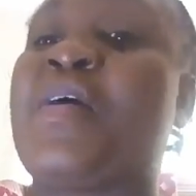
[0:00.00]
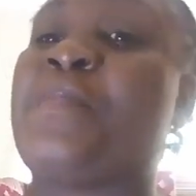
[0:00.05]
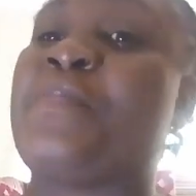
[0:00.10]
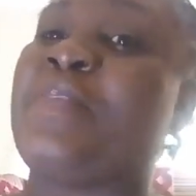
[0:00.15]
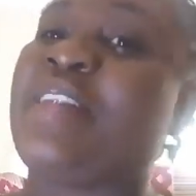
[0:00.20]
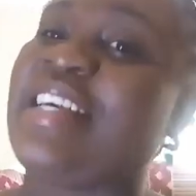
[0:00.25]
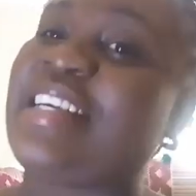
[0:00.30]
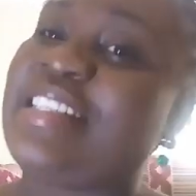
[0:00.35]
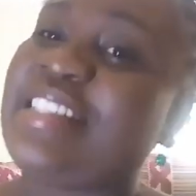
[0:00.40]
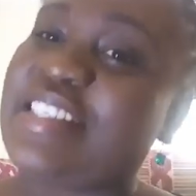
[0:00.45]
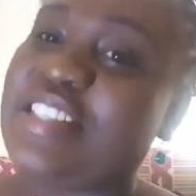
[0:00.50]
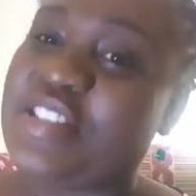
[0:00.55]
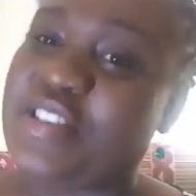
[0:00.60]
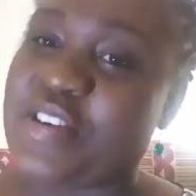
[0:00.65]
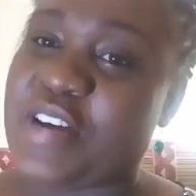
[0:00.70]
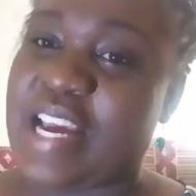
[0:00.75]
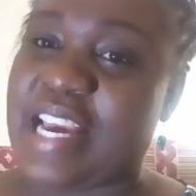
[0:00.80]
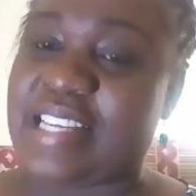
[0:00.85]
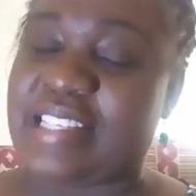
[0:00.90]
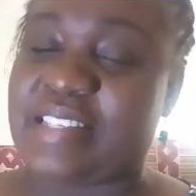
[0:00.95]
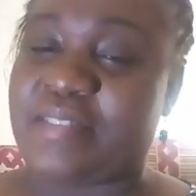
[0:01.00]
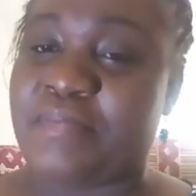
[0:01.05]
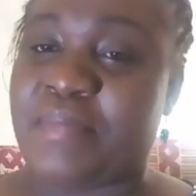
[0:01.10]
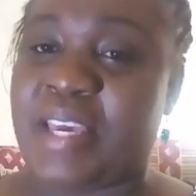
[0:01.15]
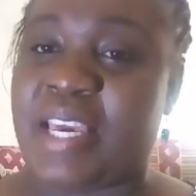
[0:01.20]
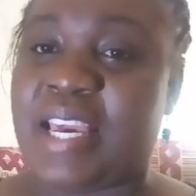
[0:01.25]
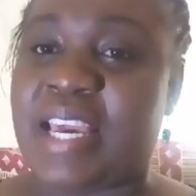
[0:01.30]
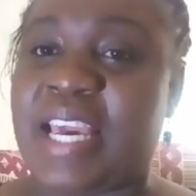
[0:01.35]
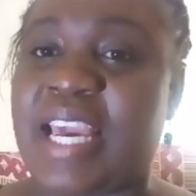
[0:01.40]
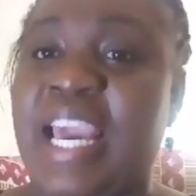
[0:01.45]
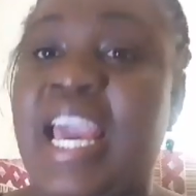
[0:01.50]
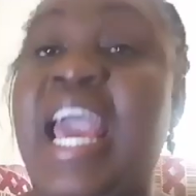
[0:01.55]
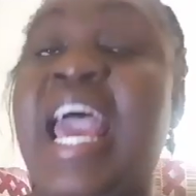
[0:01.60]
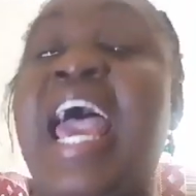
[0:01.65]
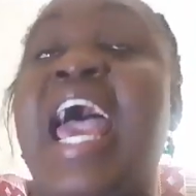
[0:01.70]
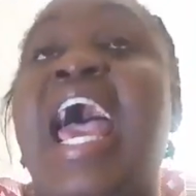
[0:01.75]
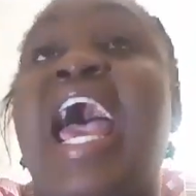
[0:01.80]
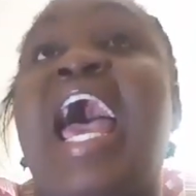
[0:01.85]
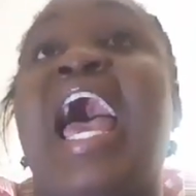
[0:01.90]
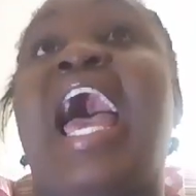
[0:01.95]
completing your SBA.
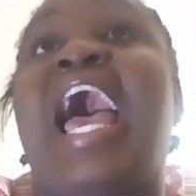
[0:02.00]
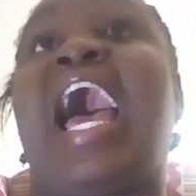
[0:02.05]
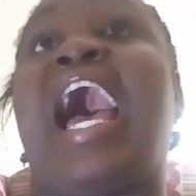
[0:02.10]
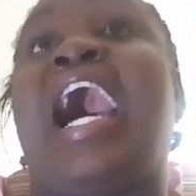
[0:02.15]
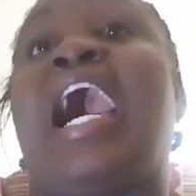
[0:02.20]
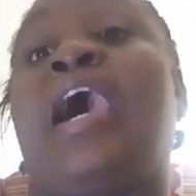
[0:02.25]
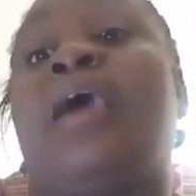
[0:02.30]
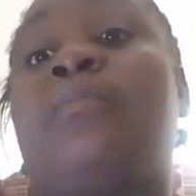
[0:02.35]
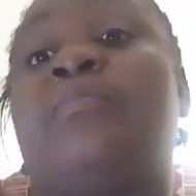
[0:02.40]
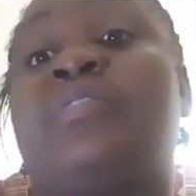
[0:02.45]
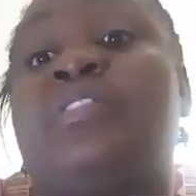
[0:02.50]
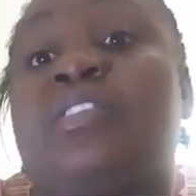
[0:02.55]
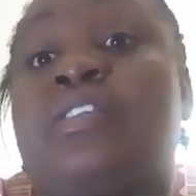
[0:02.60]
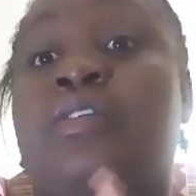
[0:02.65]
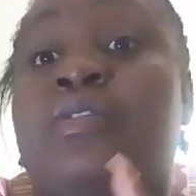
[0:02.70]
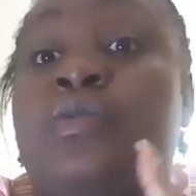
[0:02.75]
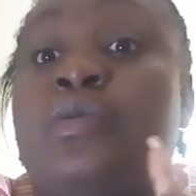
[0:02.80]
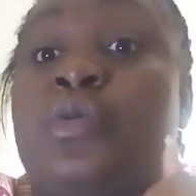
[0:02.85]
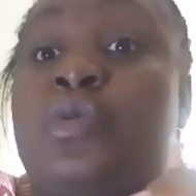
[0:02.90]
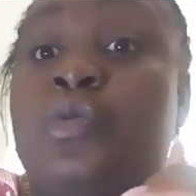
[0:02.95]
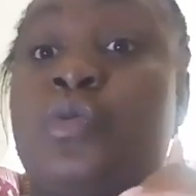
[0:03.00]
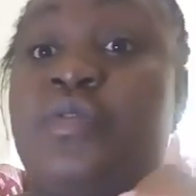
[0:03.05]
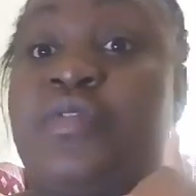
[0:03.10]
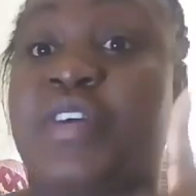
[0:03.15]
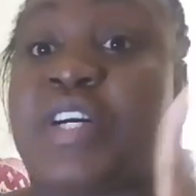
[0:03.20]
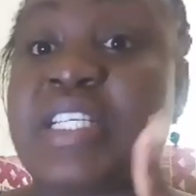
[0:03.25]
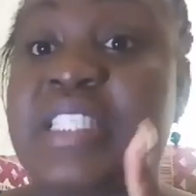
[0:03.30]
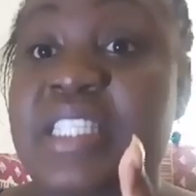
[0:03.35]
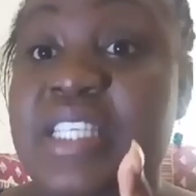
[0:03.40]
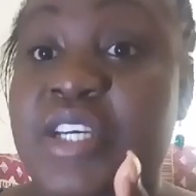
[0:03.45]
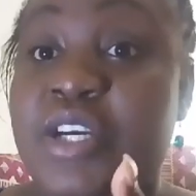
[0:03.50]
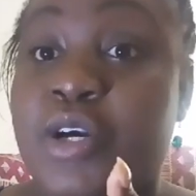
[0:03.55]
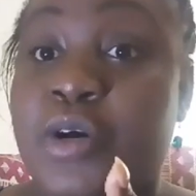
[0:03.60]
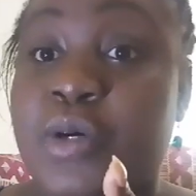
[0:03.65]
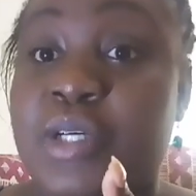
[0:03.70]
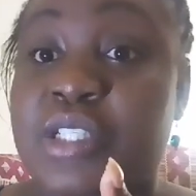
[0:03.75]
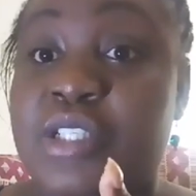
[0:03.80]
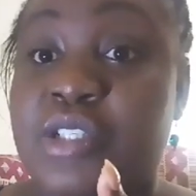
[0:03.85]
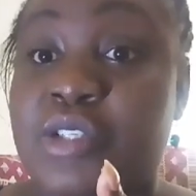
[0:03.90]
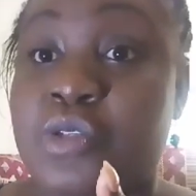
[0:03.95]
So first thing you're
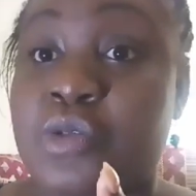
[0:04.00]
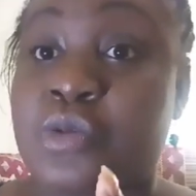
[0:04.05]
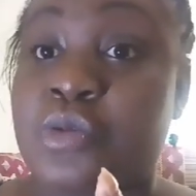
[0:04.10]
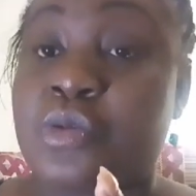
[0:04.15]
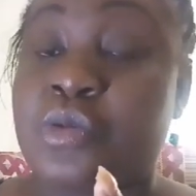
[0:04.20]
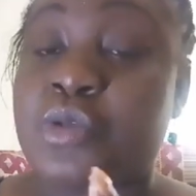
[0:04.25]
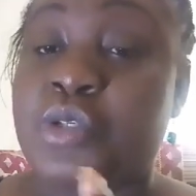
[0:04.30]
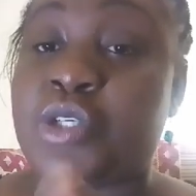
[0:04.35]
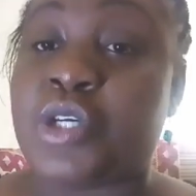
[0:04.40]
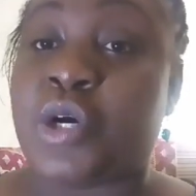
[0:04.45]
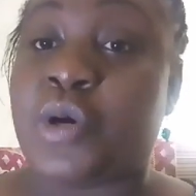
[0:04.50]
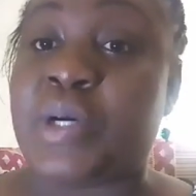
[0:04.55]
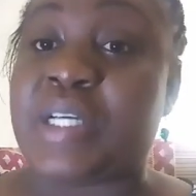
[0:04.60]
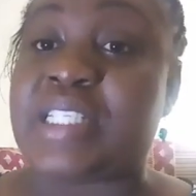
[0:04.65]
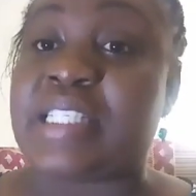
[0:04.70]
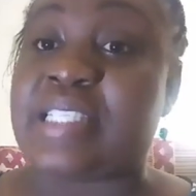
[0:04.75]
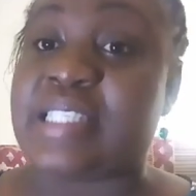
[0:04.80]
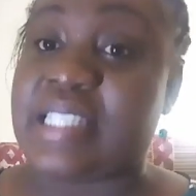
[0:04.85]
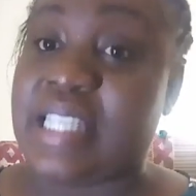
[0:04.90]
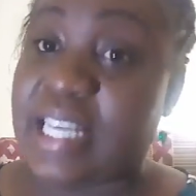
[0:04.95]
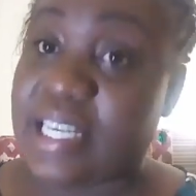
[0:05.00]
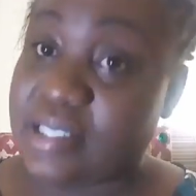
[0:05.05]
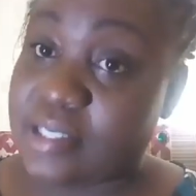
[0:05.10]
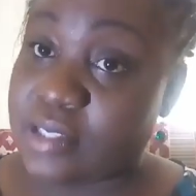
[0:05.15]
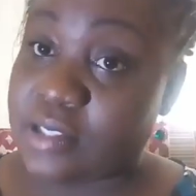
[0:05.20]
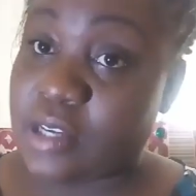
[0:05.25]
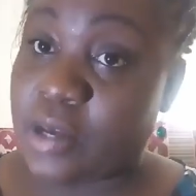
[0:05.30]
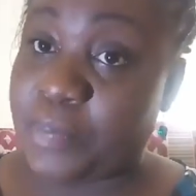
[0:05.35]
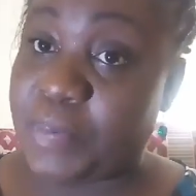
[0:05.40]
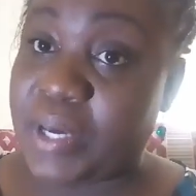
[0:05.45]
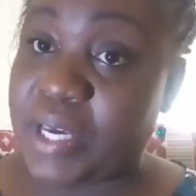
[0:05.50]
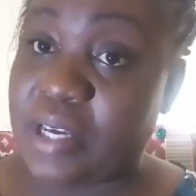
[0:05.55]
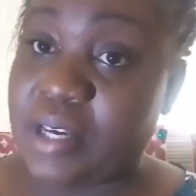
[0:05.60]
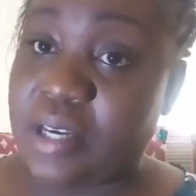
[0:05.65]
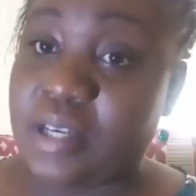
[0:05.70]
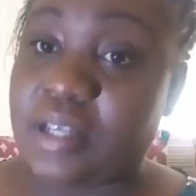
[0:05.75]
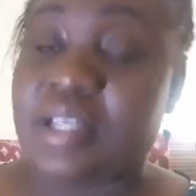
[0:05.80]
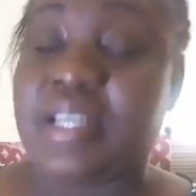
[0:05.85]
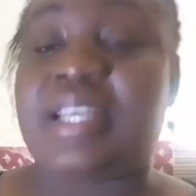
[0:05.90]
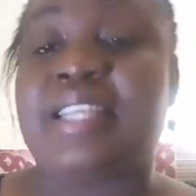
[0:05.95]
going to do, you're going to select a
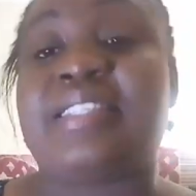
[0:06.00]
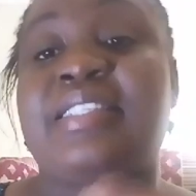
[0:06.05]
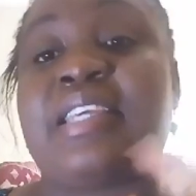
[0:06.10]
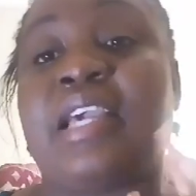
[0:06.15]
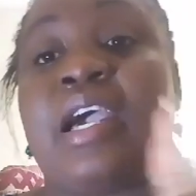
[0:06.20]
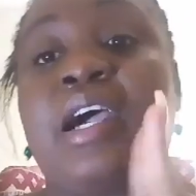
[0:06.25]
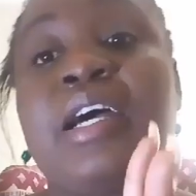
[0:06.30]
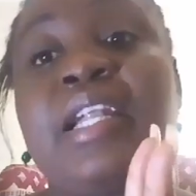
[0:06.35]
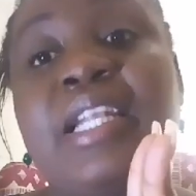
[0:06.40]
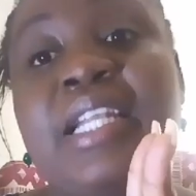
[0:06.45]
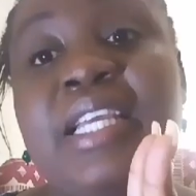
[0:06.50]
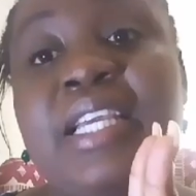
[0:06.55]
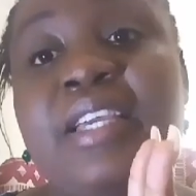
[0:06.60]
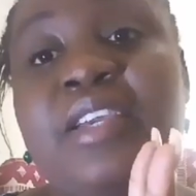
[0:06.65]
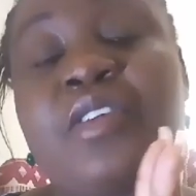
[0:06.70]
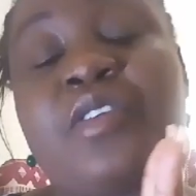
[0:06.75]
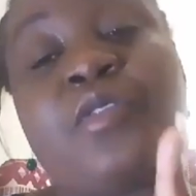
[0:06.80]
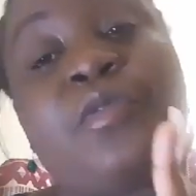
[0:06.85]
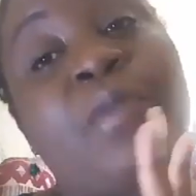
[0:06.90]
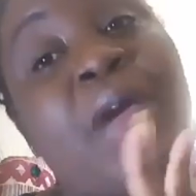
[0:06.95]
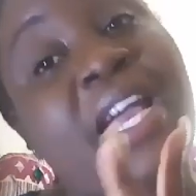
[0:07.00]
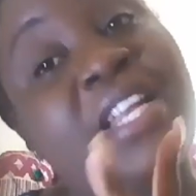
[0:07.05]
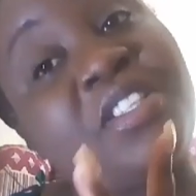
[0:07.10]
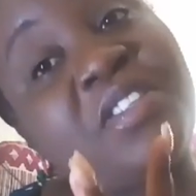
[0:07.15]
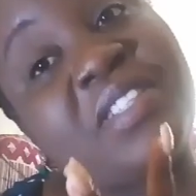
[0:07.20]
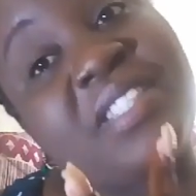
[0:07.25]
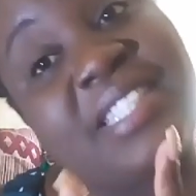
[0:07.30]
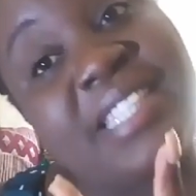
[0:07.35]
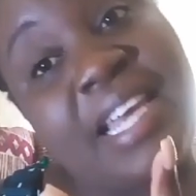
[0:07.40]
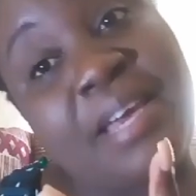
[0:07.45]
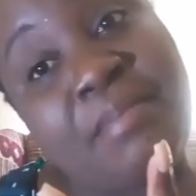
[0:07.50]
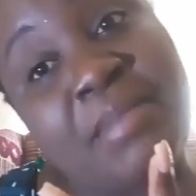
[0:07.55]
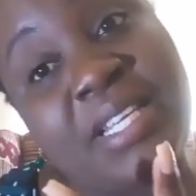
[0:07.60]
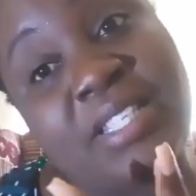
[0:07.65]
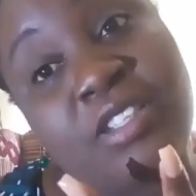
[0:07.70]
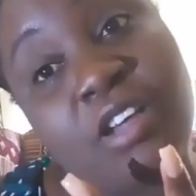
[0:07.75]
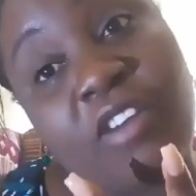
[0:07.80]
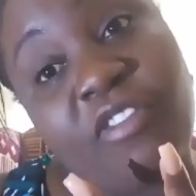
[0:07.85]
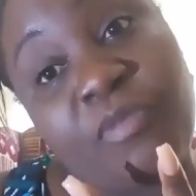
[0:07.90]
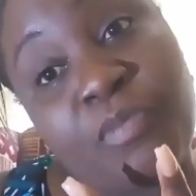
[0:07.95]
topic. Secondly, write your
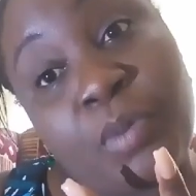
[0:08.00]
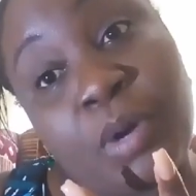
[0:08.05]
statement of